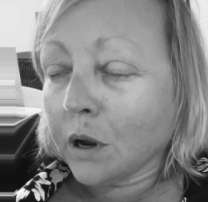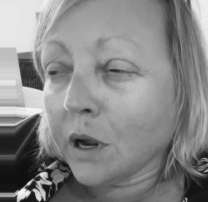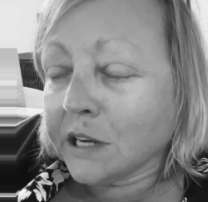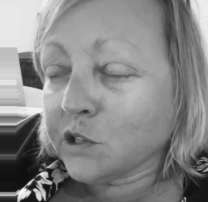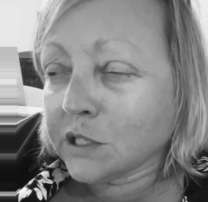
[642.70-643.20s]

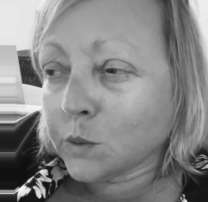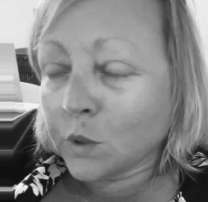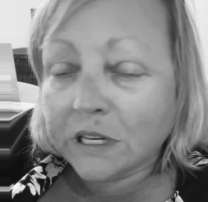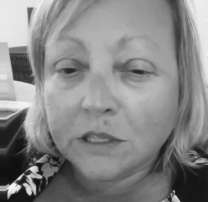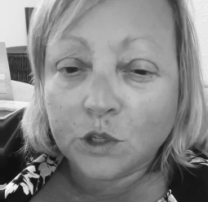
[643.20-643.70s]
I just
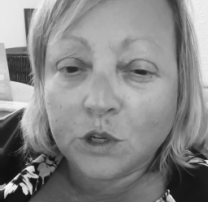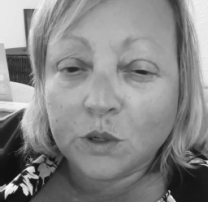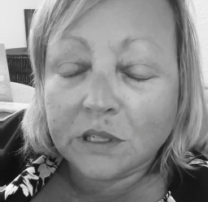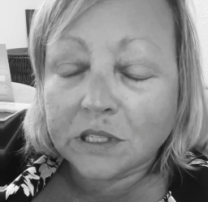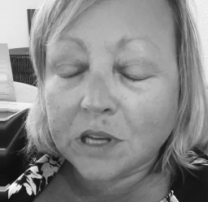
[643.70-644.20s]
wanted to
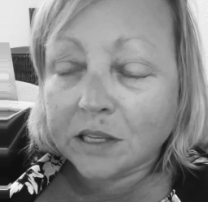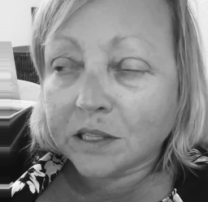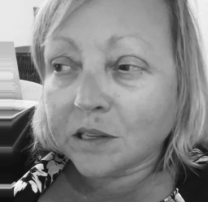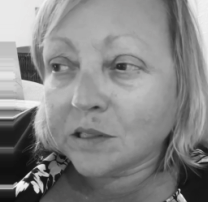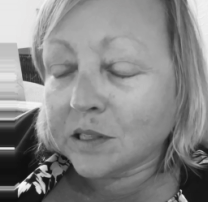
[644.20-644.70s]
discuss
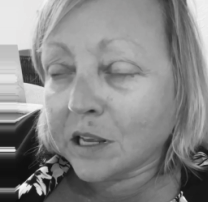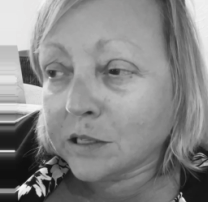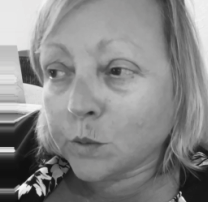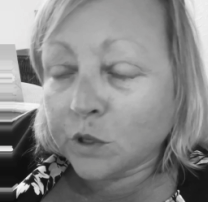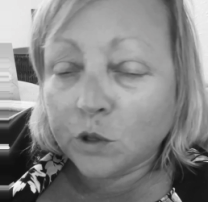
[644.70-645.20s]
these
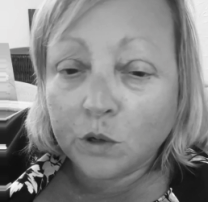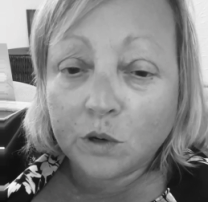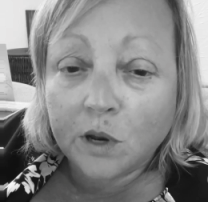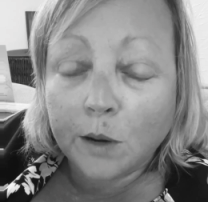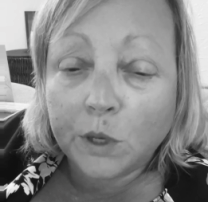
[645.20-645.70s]
things with you
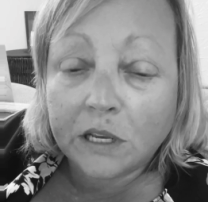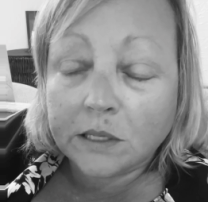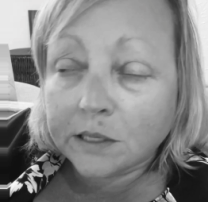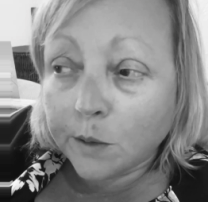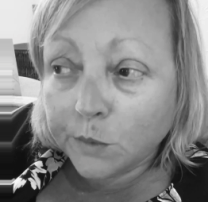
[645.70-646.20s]
today because
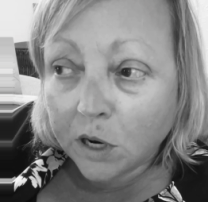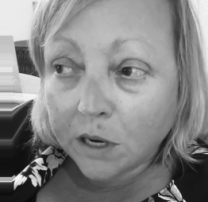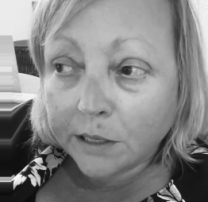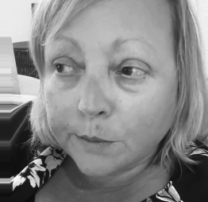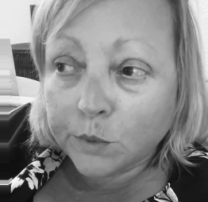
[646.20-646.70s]

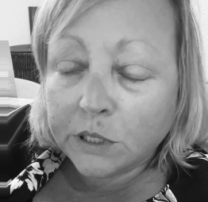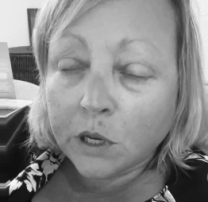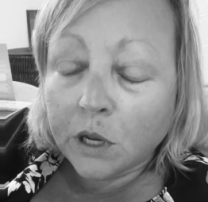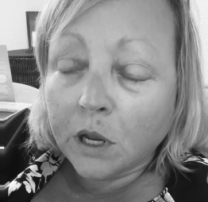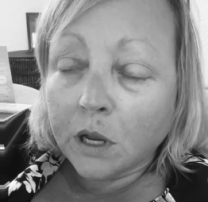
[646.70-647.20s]
sometimes
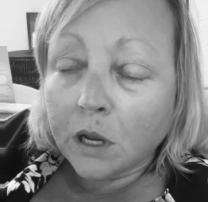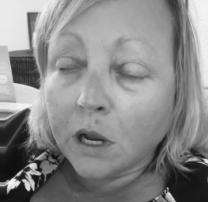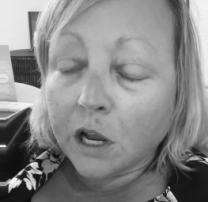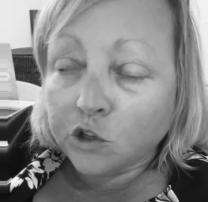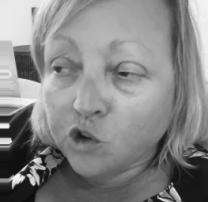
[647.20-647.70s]

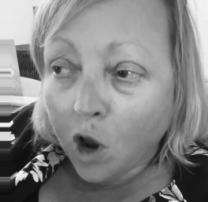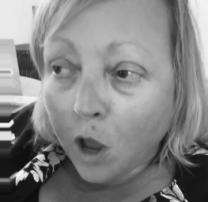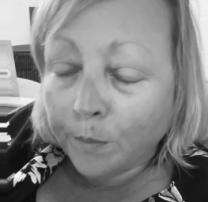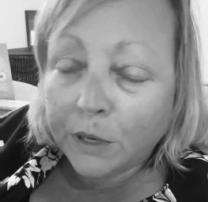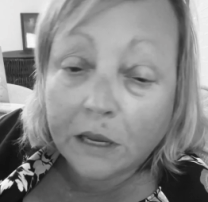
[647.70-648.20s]
a
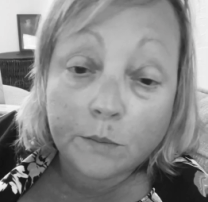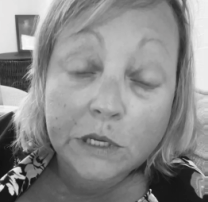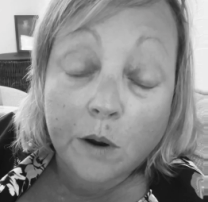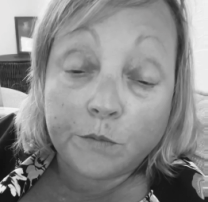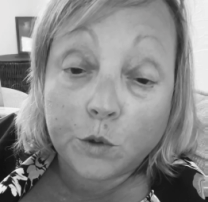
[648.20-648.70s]
job becomes
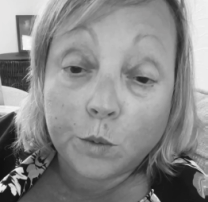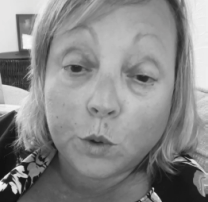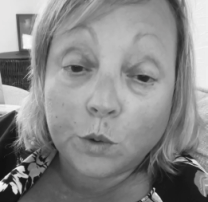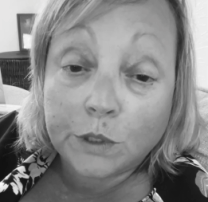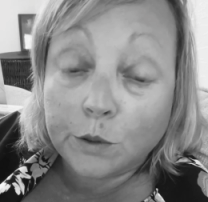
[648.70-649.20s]

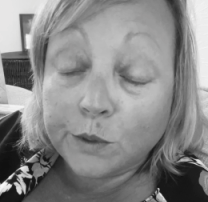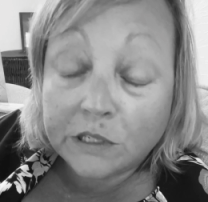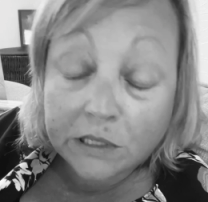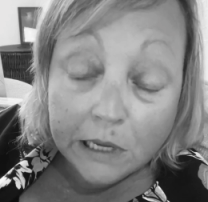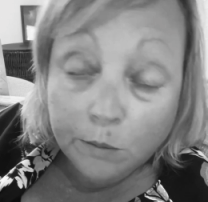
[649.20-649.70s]
comfortable, so we
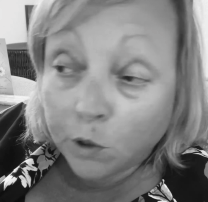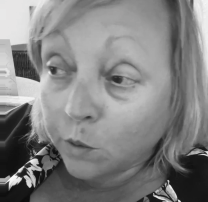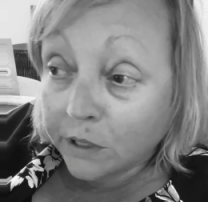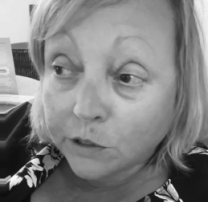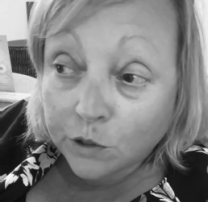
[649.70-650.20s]
just keep
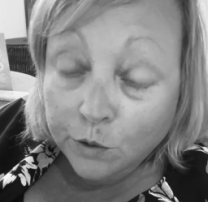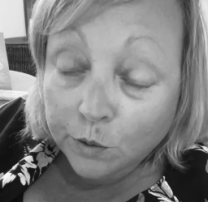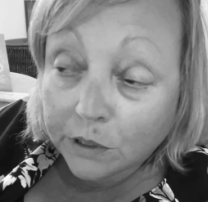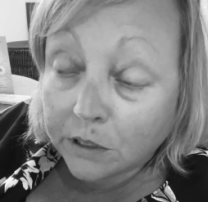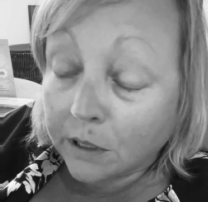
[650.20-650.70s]
going to
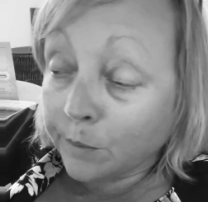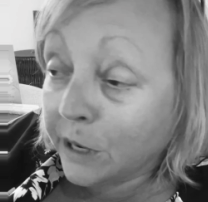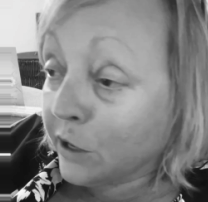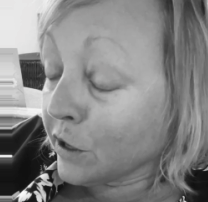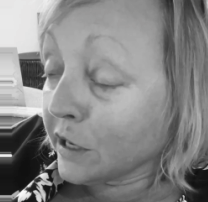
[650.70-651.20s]
it. A
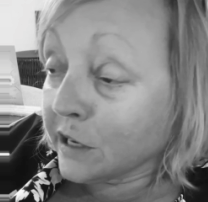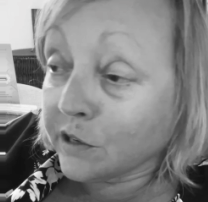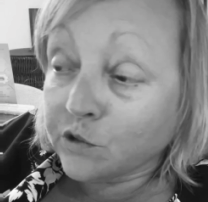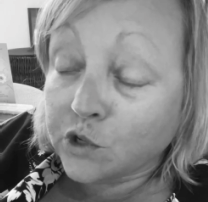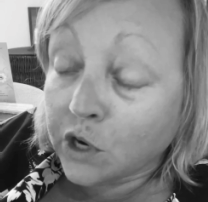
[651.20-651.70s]

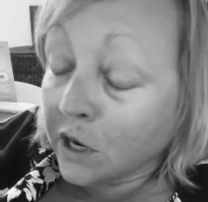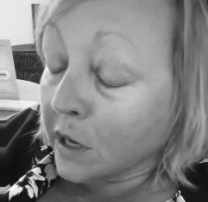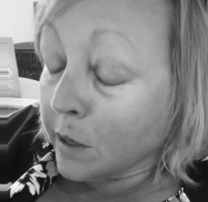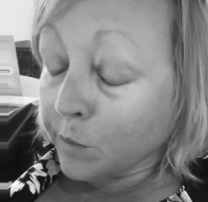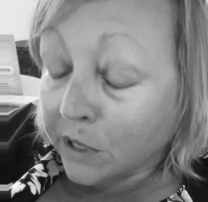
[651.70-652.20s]
marriage
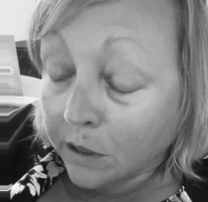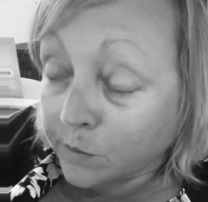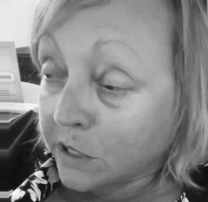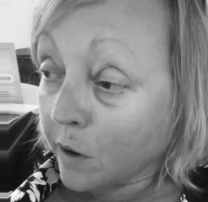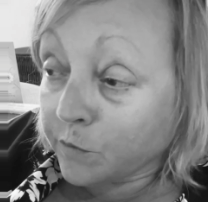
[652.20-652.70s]

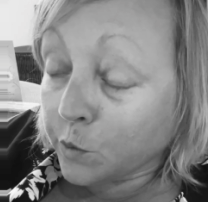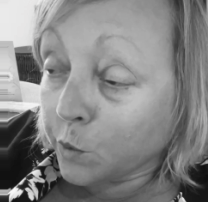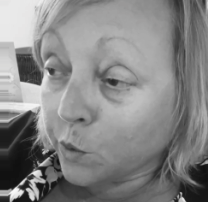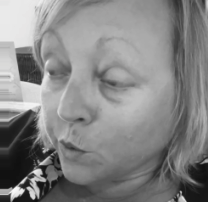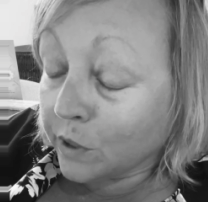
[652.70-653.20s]
becomes
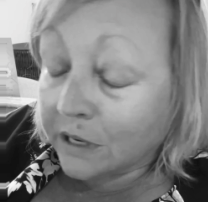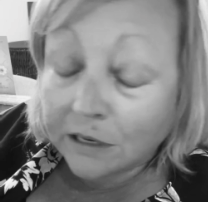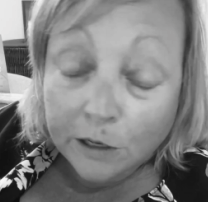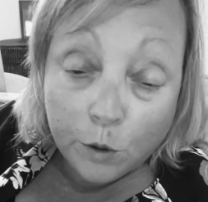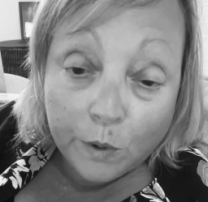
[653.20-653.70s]
comfortable, and
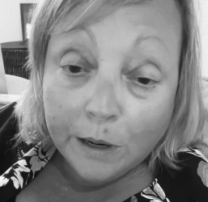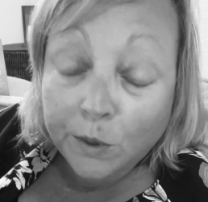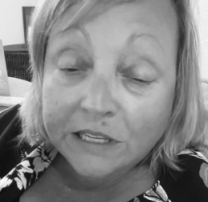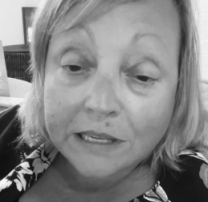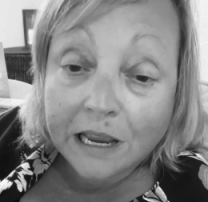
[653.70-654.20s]
in no way am
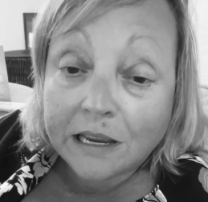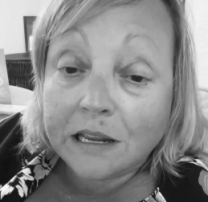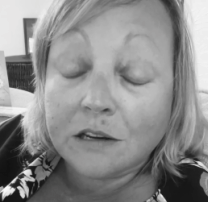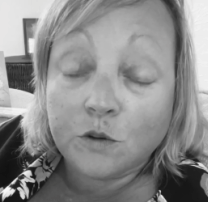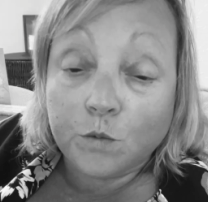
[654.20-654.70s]
I saying
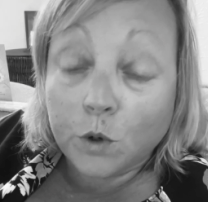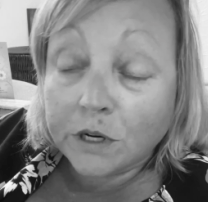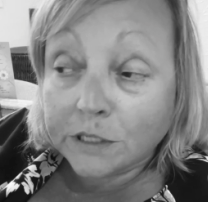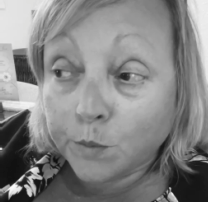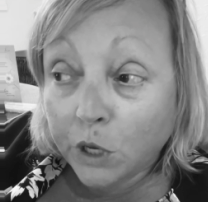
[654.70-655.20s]
get a
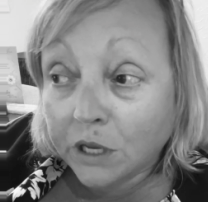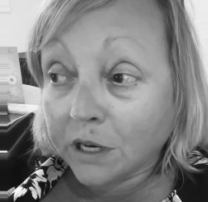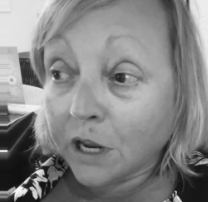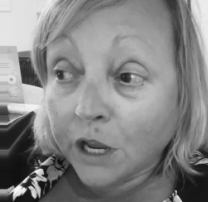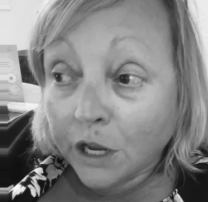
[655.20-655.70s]
divorce,
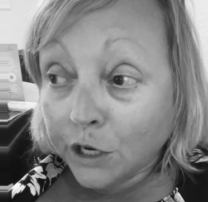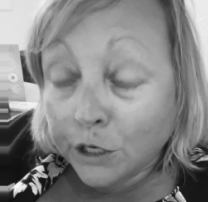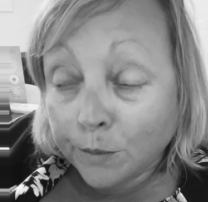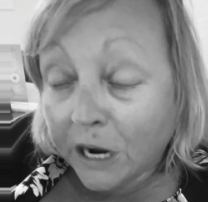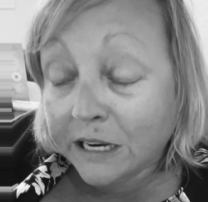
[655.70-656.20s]
but
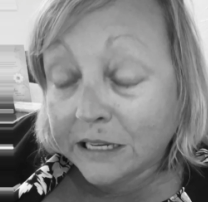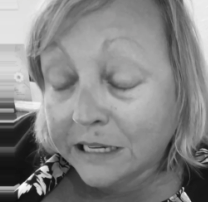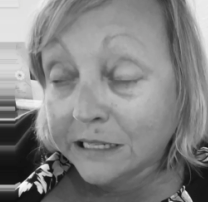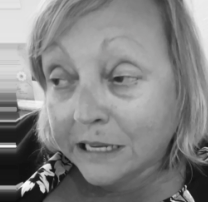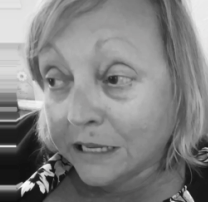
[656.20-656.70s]
you might
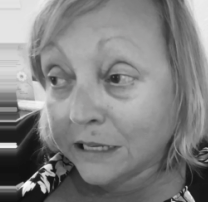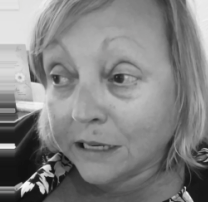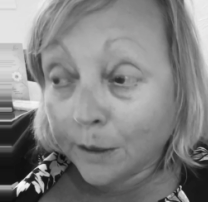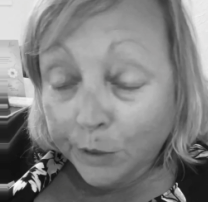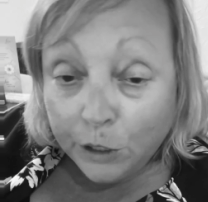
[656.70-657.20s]
need to
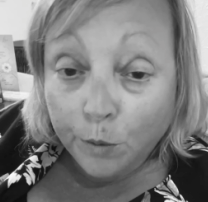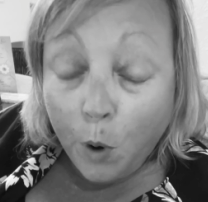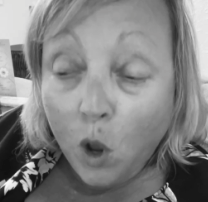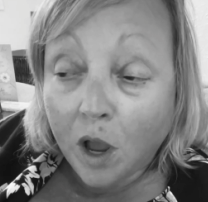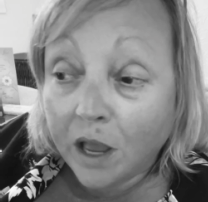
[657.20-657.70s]
get a bigger
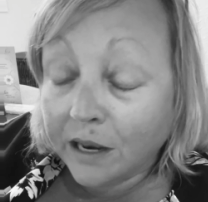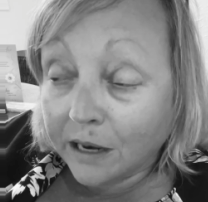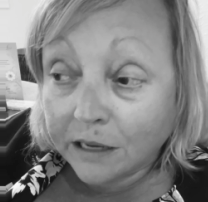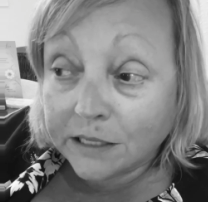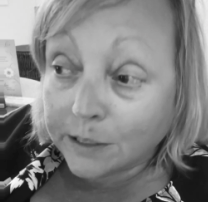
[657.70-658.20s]

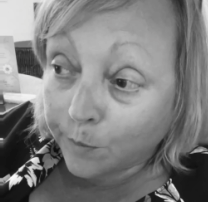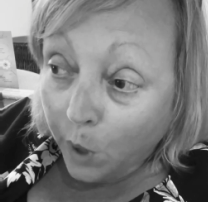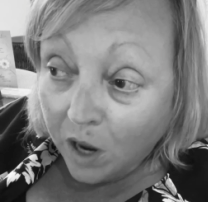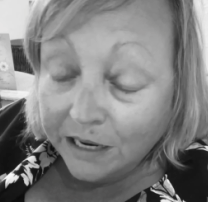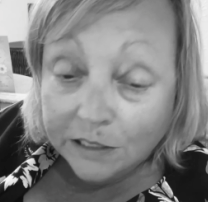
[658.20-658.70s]
pot, some
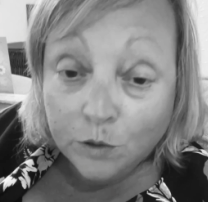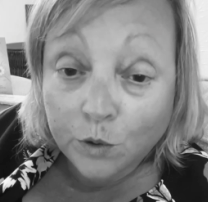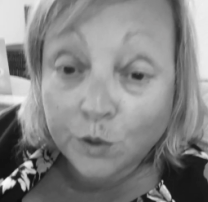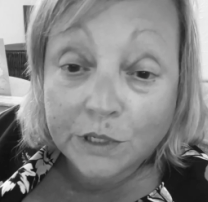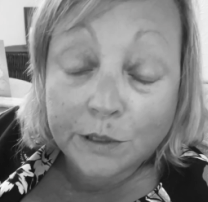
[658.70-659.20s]
potting
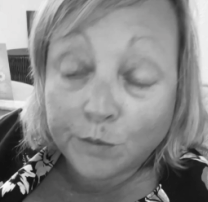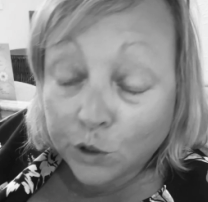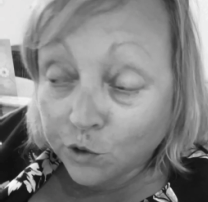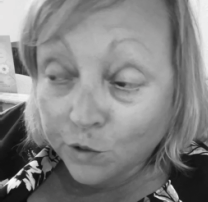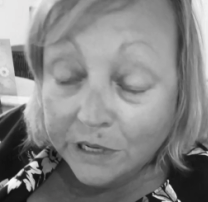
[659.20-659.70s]
soil, some
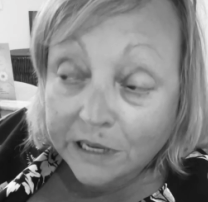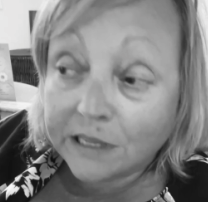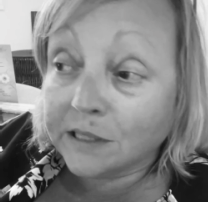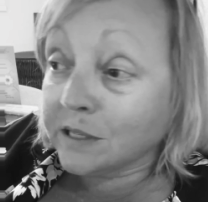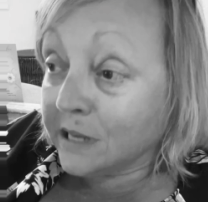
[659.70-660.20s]

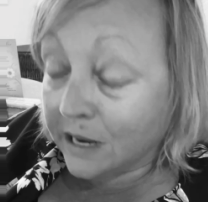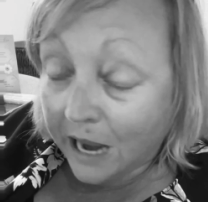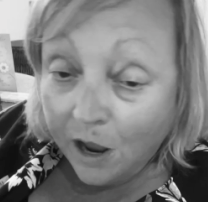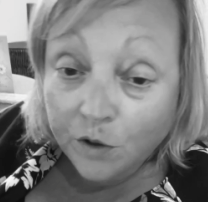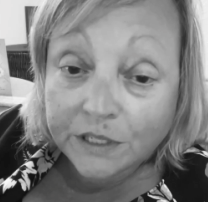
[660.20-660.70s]
nutrients, seek
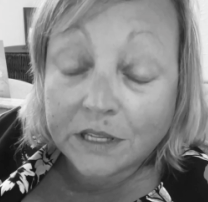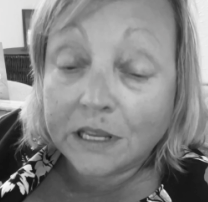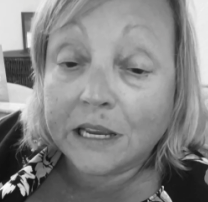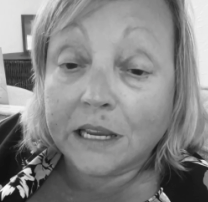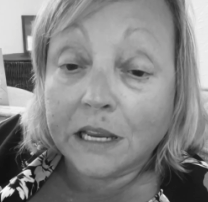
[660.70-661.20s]

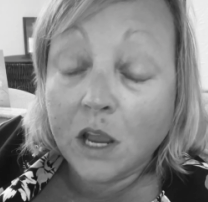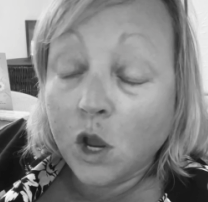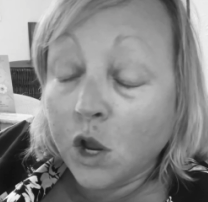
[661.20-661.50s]
counseling.